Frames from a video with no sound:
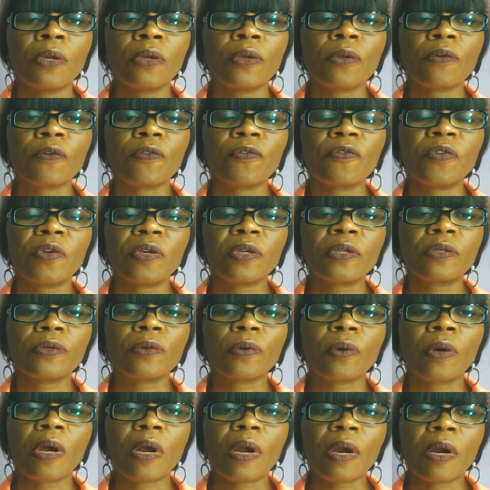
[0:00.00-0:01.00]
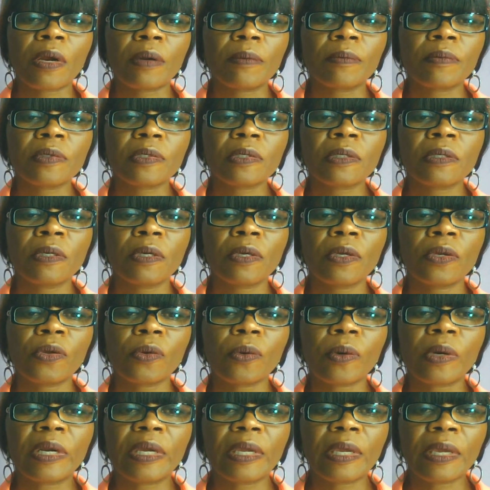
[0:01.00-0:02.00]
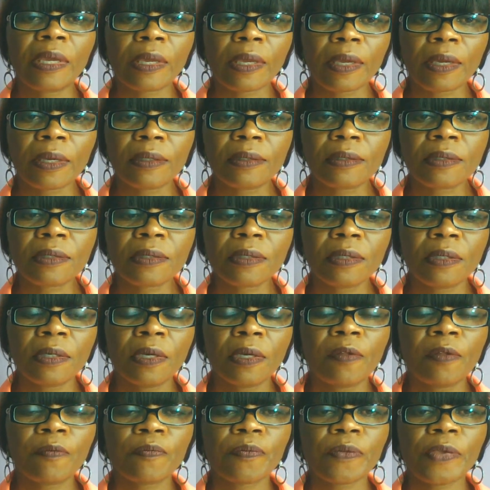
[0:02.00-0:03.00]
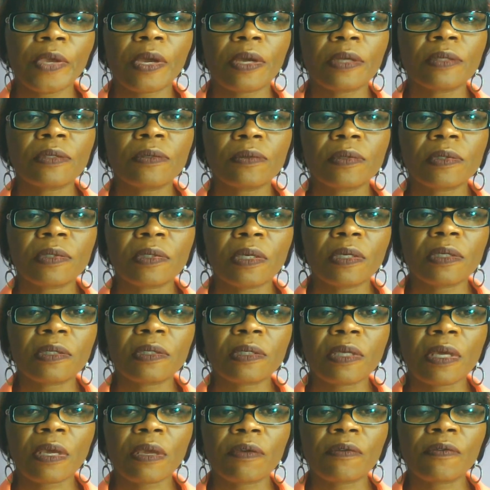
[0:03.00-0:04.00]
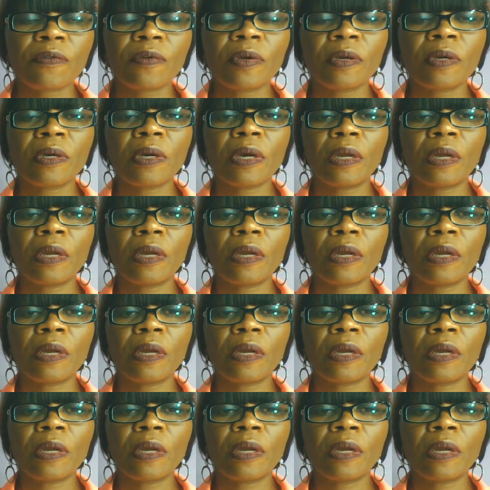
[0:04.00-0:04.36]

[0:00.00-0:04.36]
your feet, your arms, your hands, to stay safe.